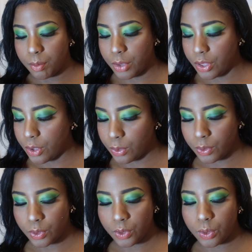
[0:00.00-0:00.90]
But
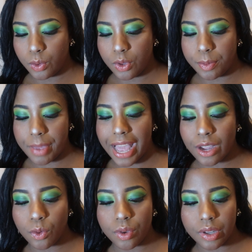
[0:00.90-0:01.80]
those two, the
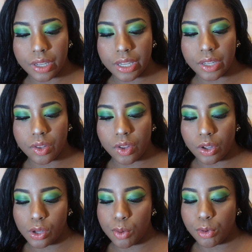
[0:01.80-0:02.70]
MAC one, the
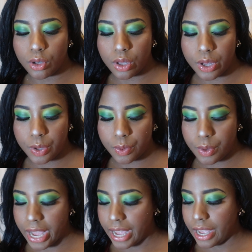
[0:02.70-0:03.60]
Global Glow,
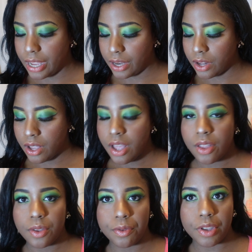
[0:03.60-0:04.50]
and
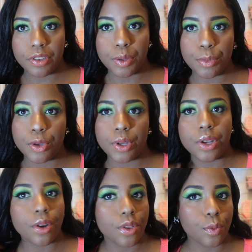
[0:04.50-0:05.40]
the Fenty
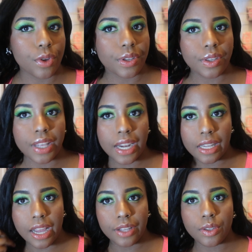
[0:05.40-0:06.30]
Beauty, are the ones that I
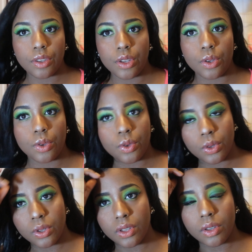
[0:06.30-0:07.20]
like to
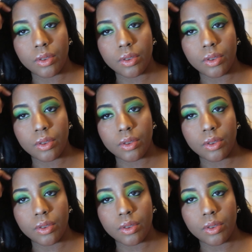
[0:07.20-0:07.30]
use.